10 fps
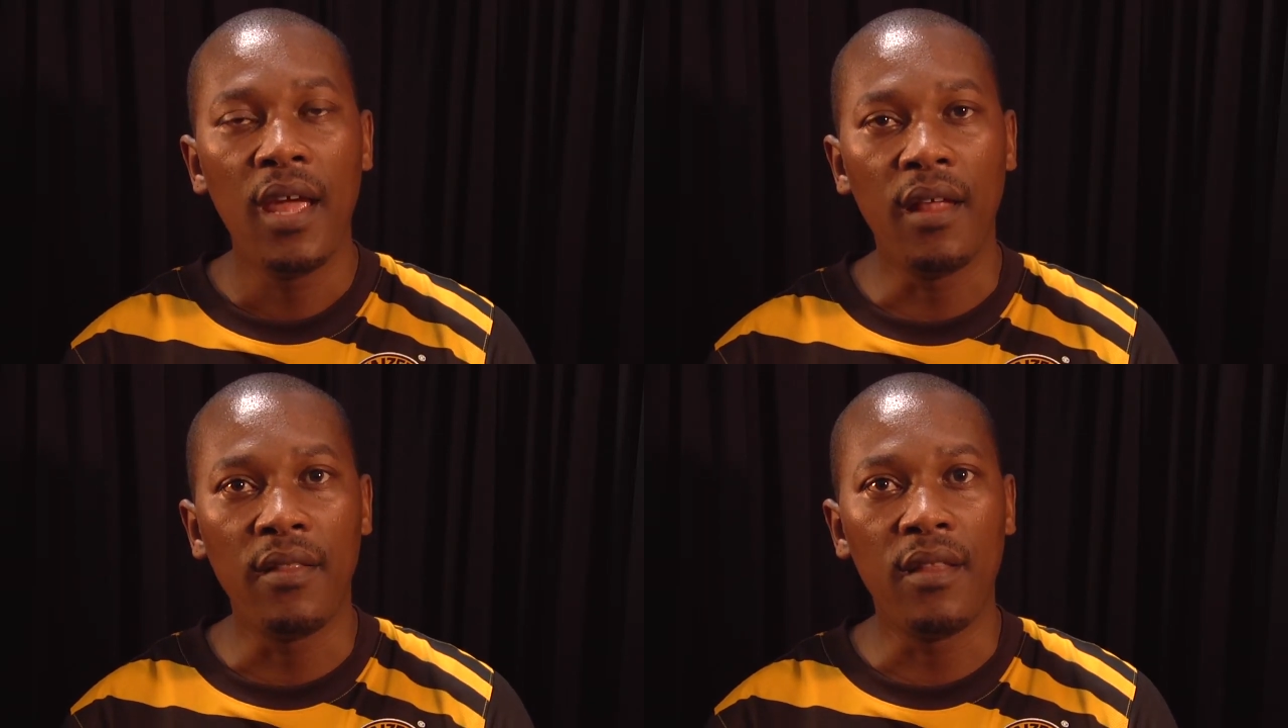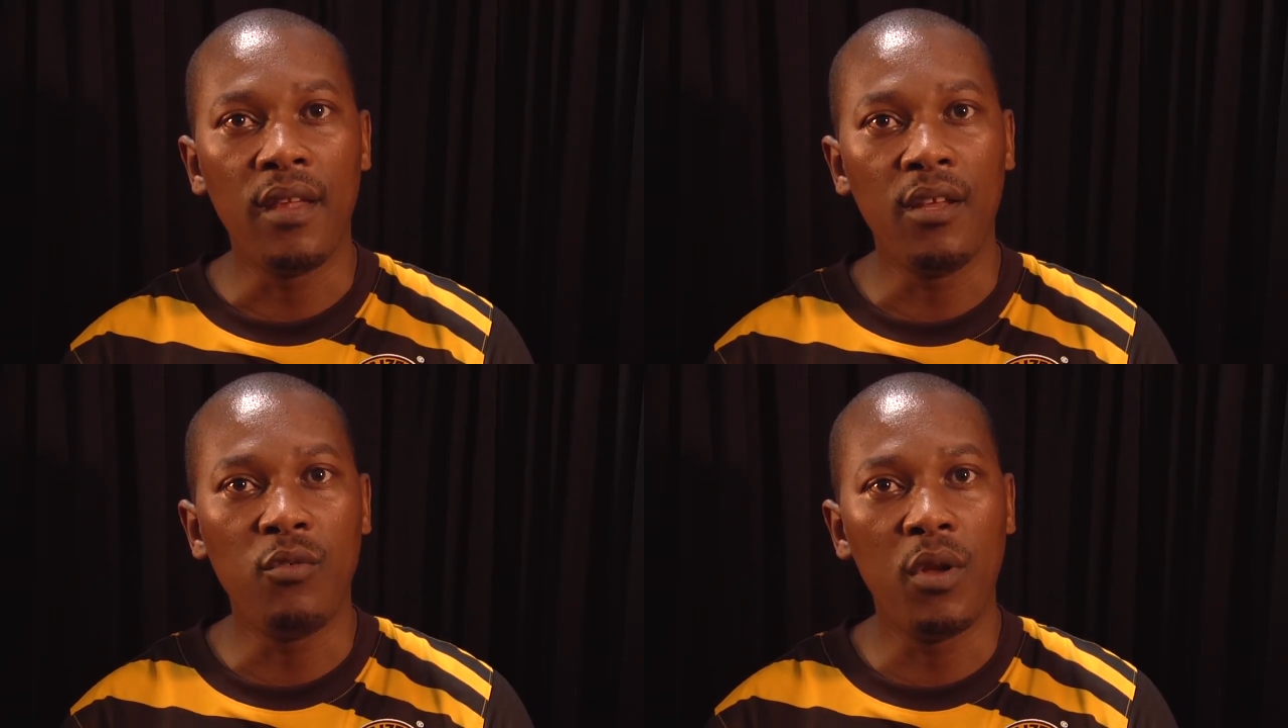
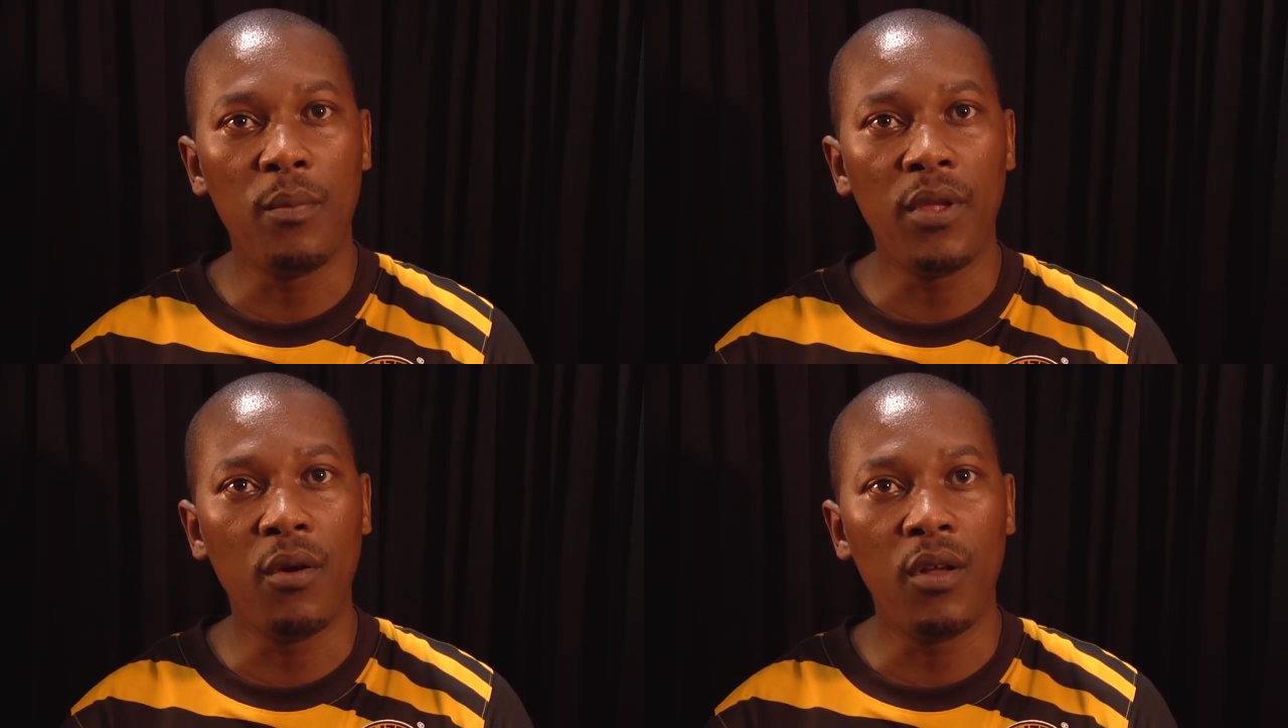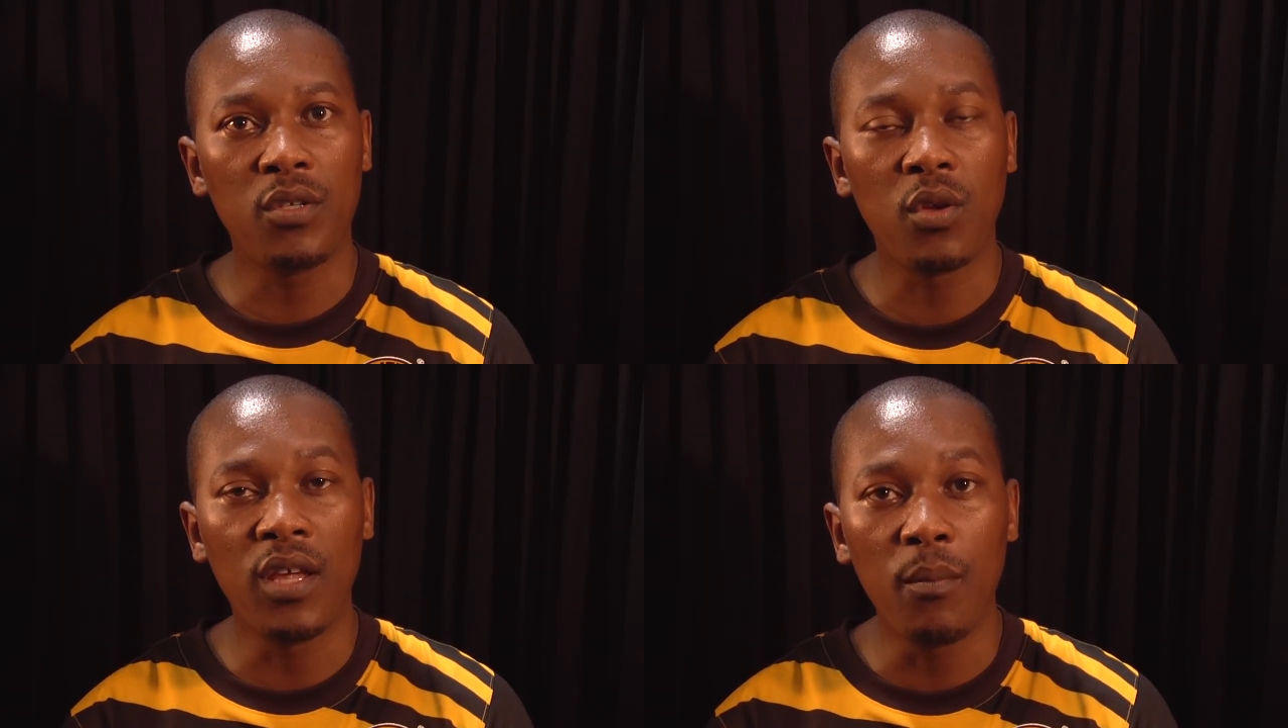And it will be
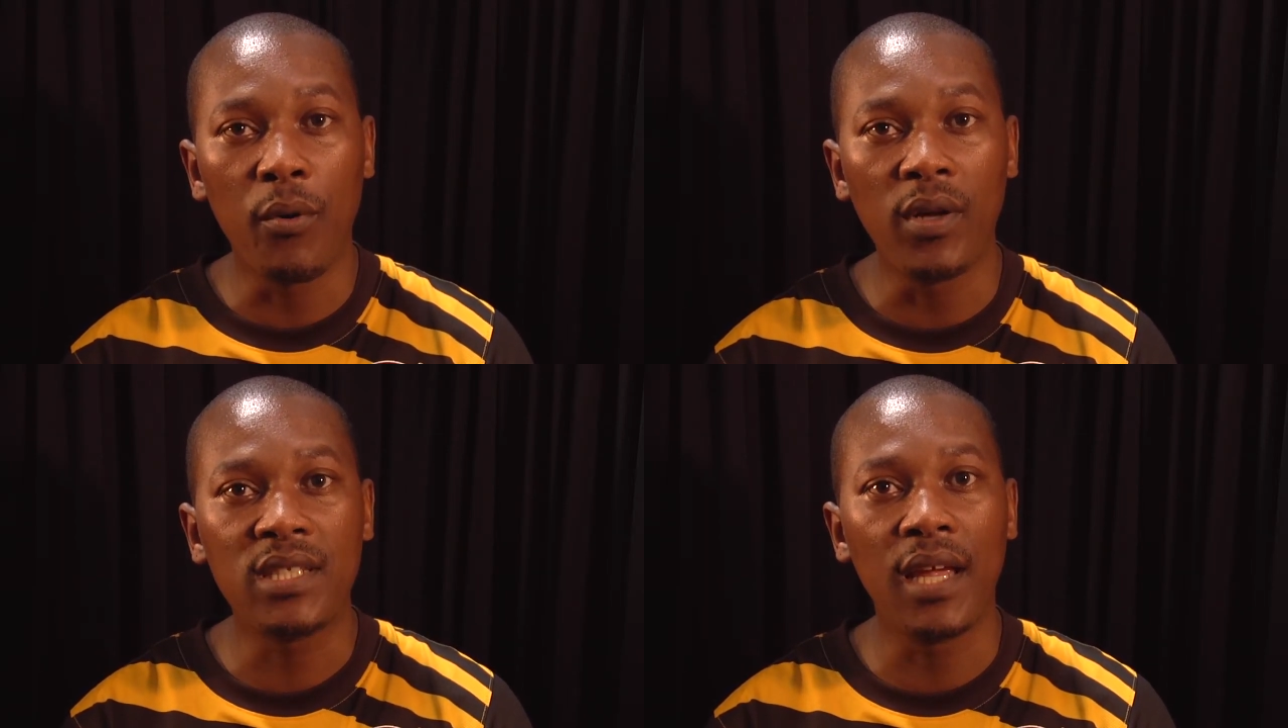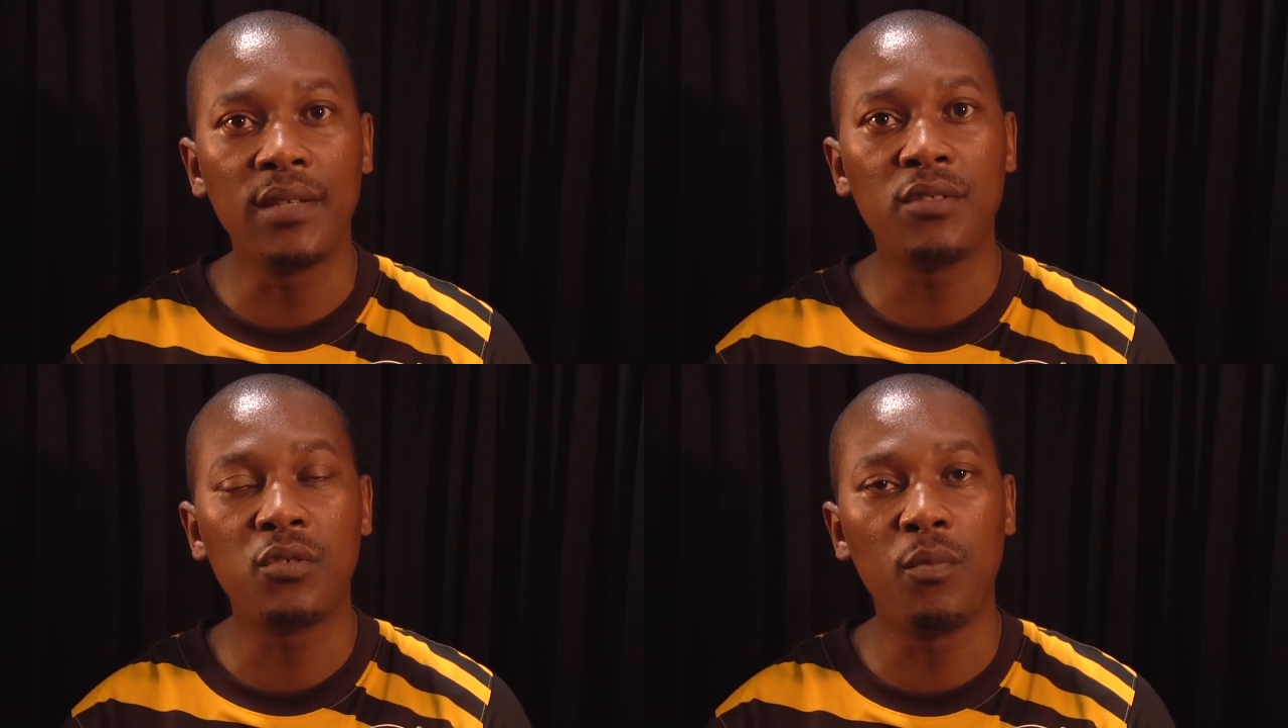also important